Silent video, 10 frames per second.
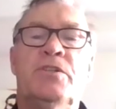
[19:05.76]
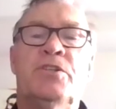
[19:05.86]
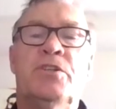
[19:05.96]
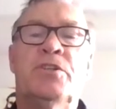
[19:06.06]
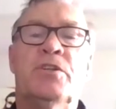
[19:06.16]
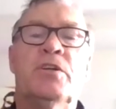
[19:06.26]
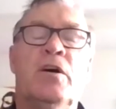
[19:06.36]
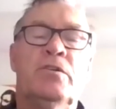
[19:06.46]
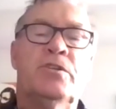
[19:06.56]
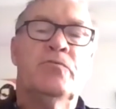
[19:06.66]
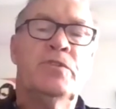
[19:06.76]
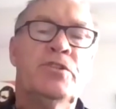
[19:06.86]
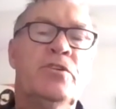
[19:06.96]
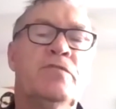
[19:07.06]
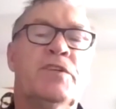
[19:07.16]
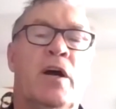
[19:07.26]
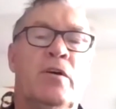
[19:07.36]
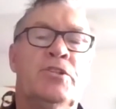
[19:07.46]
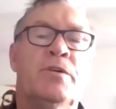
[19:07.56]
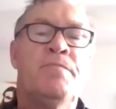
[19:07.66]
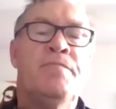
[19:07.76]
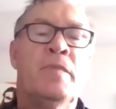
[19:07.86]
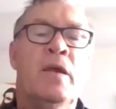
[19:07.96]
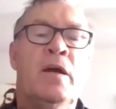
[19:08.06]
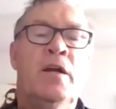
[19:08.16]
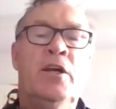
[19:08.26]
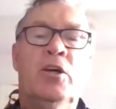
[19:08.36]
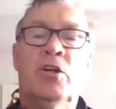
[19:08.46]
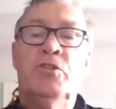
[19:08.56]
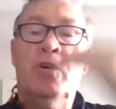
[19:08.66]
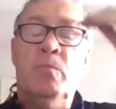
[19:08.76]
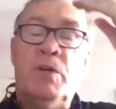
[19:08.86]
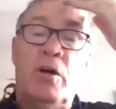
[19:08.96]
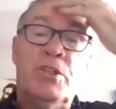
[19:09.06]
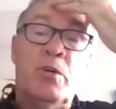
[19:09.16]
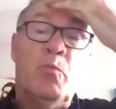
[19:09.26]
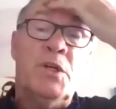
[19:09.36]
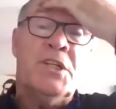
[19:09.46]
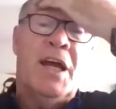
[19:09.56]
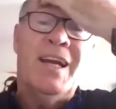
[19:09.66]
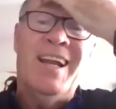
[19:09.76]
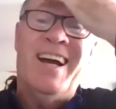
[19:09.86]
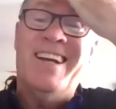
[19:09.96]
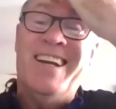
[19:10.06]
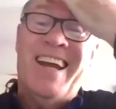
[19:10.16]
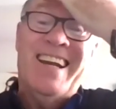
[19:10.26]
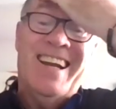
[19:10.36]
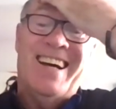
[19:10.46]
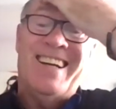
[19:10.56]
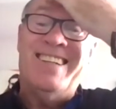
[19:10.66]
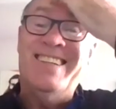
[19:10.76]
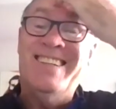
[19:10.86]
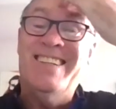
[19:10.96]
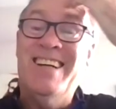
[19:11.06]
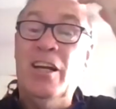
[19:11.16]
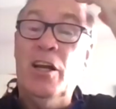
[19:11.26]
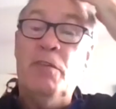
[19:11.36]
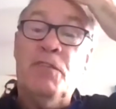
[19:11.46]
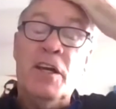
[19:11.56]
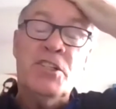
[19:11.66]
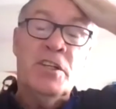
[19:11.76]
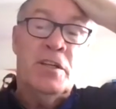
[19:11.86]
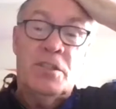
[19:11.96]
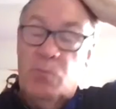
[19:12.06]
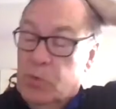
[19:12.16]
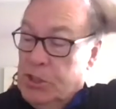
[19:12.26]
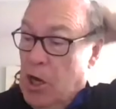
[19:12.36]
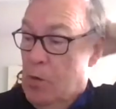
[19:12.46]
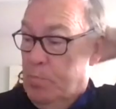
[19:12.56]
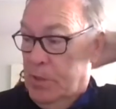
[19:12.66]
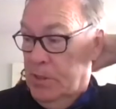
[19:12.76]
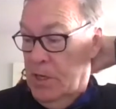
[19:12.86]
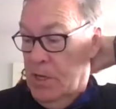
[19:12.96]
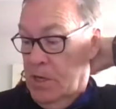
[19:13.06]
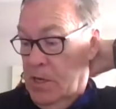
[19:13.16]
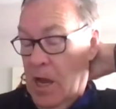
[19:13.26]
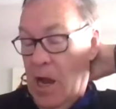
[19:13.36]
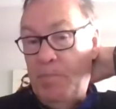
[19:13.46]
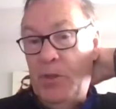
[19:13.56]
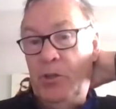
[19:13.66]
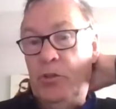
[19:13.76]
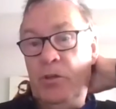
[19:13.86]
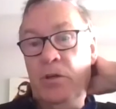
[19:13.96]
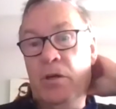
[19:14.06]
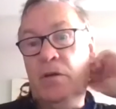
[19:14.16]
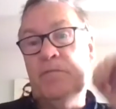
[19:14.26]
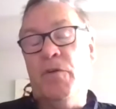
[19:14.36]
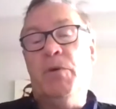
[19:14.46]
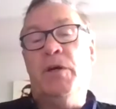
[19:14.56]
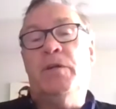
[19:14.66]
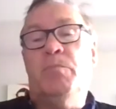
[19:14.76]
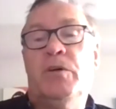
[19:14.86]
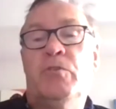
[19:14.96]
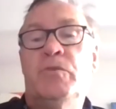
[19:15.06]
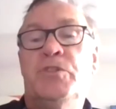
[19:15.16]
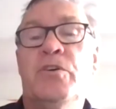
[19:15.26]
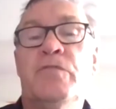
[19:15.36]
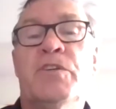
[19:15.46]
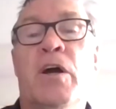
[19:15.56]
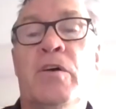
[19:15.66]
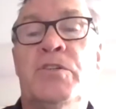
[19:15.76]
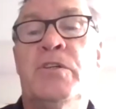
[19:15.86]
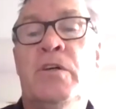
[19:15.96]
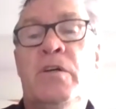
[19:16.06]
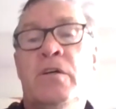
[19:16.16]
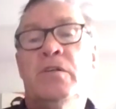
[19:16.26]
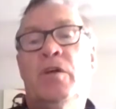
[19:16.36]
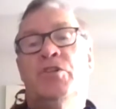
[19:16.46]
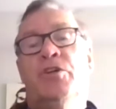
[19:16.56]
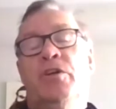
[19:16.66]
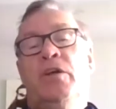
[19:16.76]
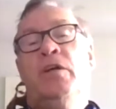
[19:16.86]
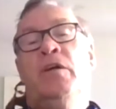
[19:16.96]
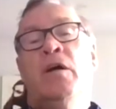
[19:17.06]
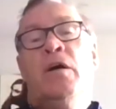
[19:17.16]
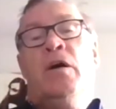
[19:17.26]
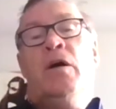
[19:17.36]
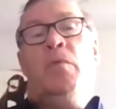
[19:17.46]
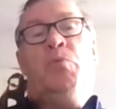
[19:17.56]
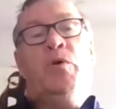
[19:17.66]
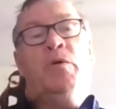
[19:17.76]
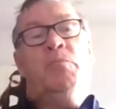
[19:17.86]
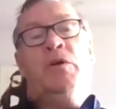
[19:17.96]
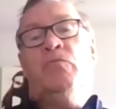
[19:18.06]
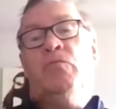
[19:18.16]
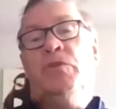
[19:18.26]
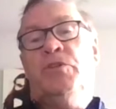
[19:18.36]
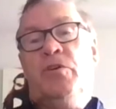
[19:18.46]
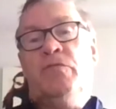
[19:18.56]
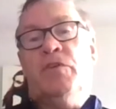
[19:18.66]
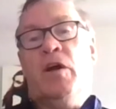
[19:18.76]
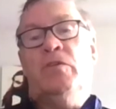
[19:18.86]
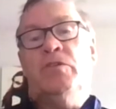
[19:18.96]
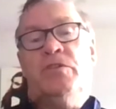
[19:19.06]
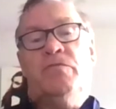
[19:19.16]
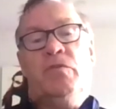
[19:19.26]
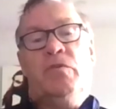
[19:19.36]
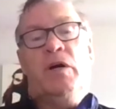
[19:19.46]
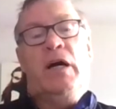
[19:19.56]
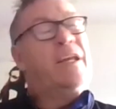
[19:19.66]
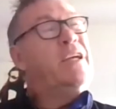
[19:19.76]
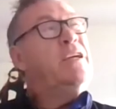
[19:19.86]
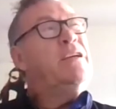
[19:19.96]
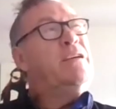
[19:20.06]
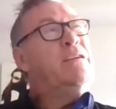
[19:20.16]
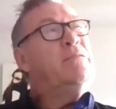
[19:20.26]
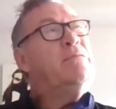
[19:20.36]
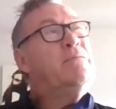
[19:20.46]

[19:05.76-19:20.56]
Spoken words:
assistant coach and reserves coach, and he got a job coaching West Adelaide in Adelaide, and left Essendon, which opened up for me to be a reserves coach. So Sheedy appointed me reserves coach for 86,